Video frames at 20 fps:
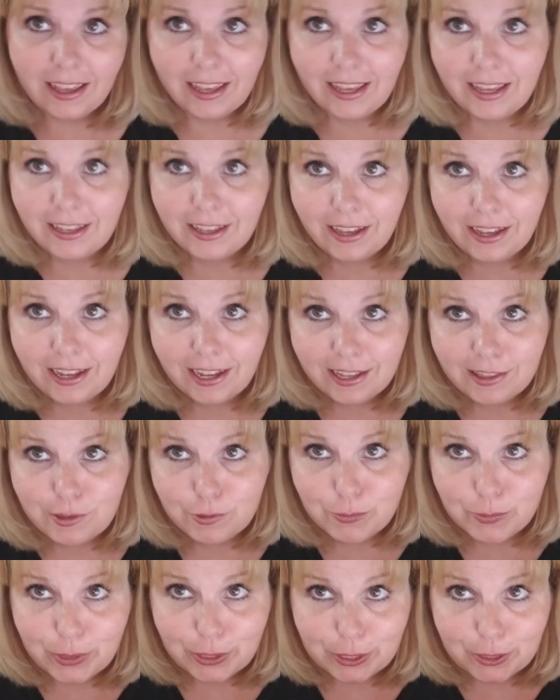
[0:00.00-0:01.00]
Hey guys
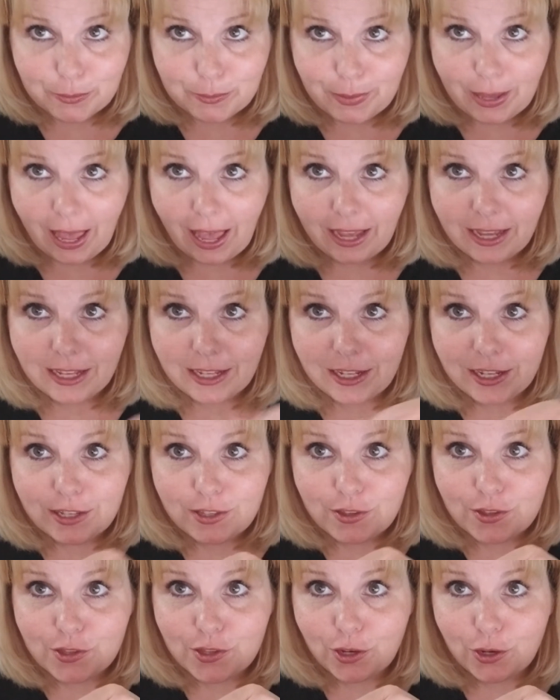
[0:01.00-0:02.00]
and welcome back.
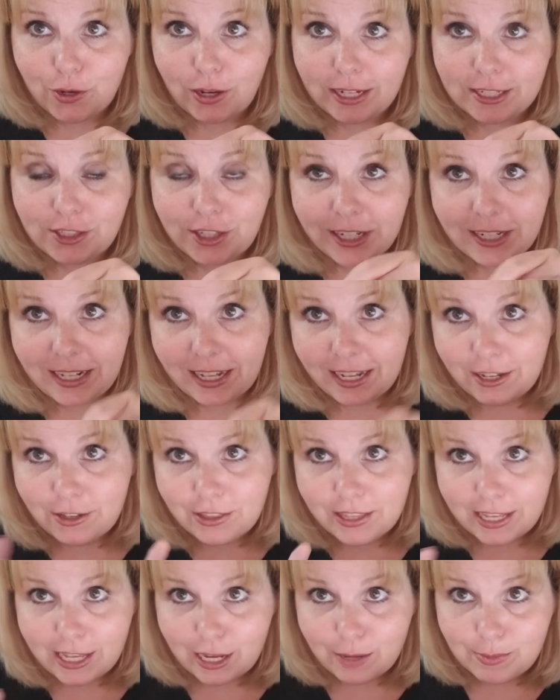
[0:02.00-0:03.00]
So I tried to angle
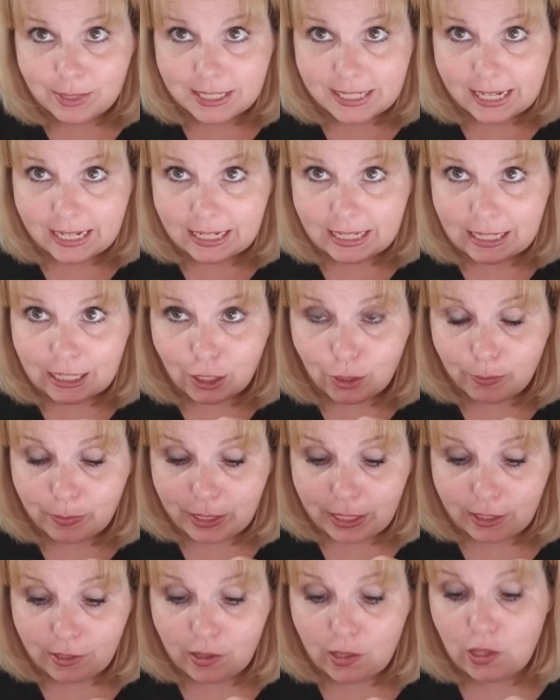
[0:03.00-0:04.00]
the camera down a little
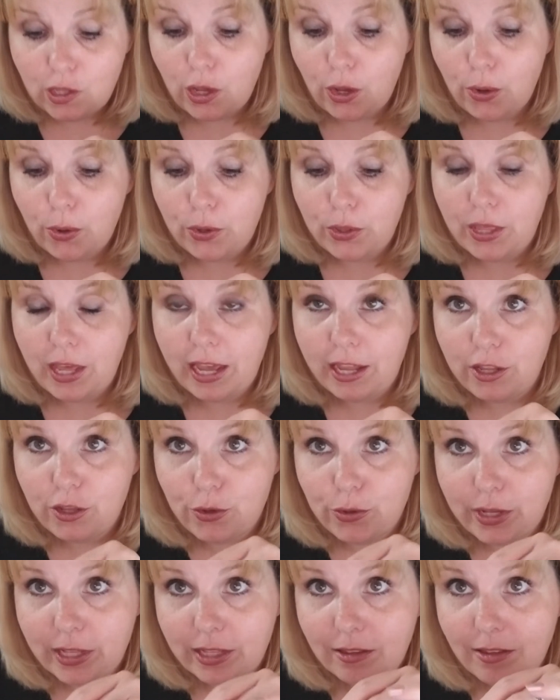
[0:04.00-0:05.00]
bit so that
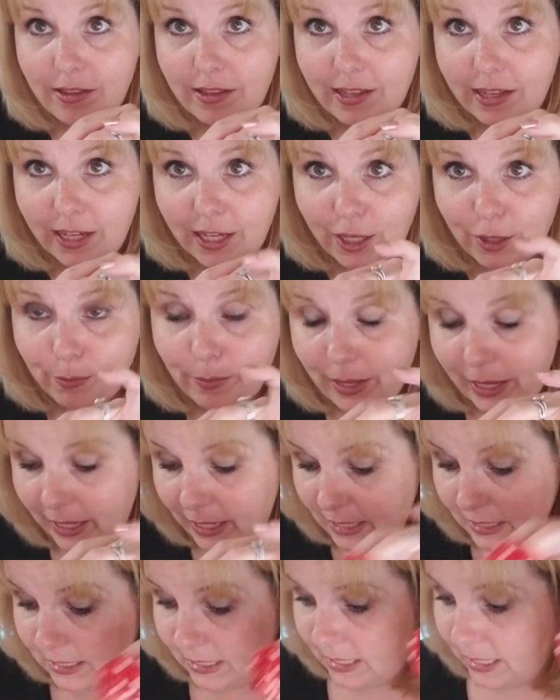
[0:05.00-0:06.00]
you can see my
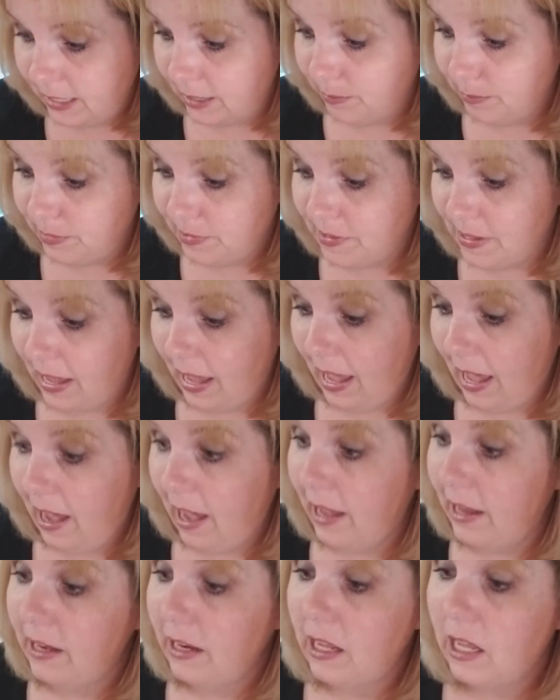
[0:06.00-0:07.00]
attempts
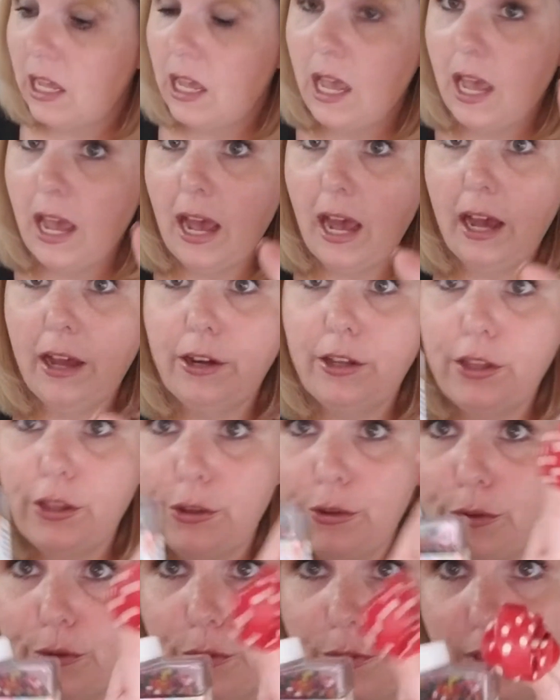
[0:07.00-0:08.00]
at how to
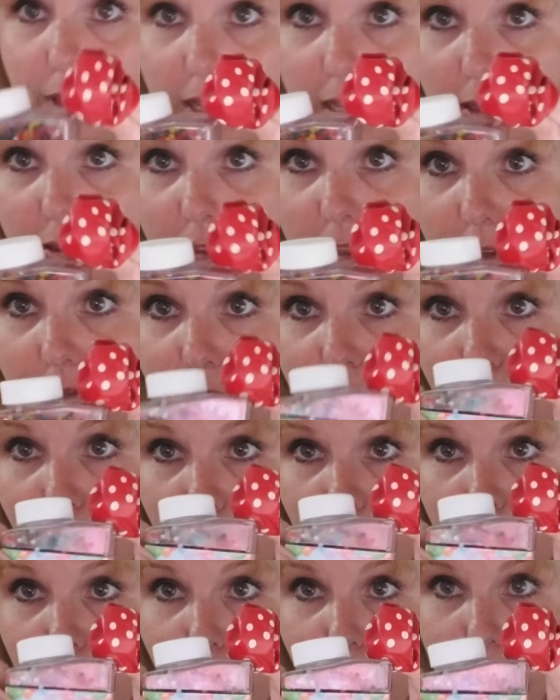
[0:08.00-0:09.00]
use these lovely
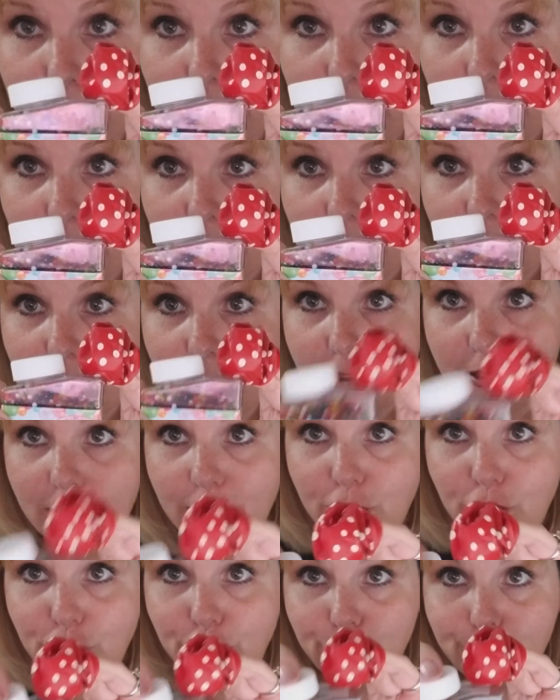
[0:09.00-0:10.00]
water beads
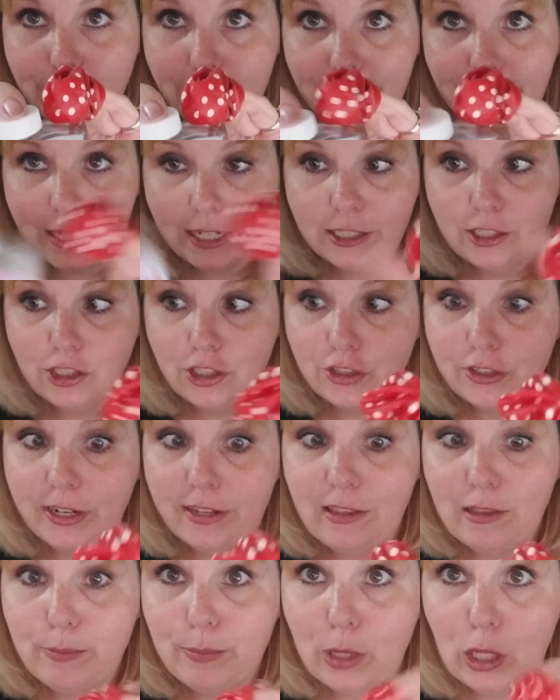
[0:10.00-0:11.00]
to make a
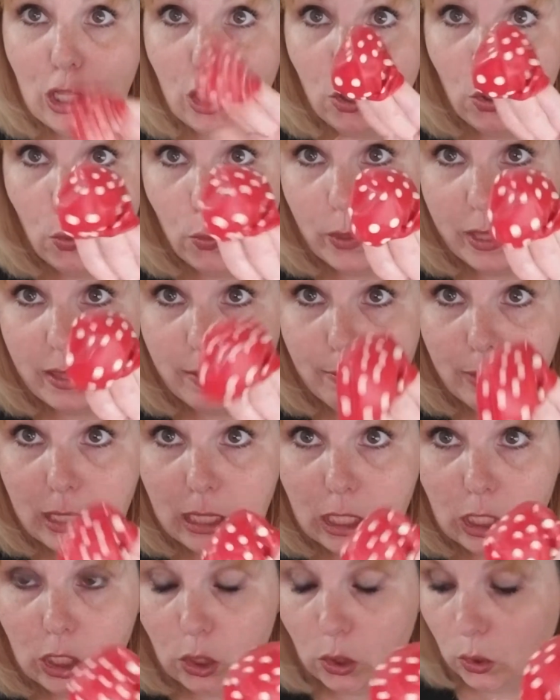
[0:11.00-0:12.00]
stress ball with a
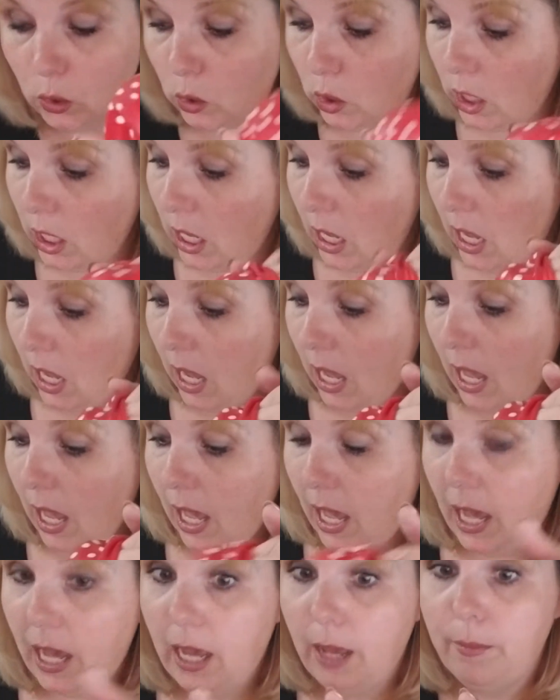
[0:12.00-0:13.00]
balloon.
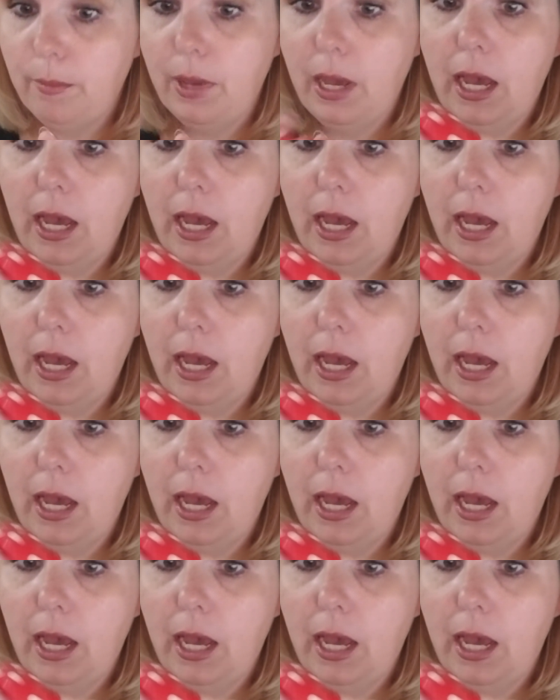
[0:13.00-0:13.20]
Um,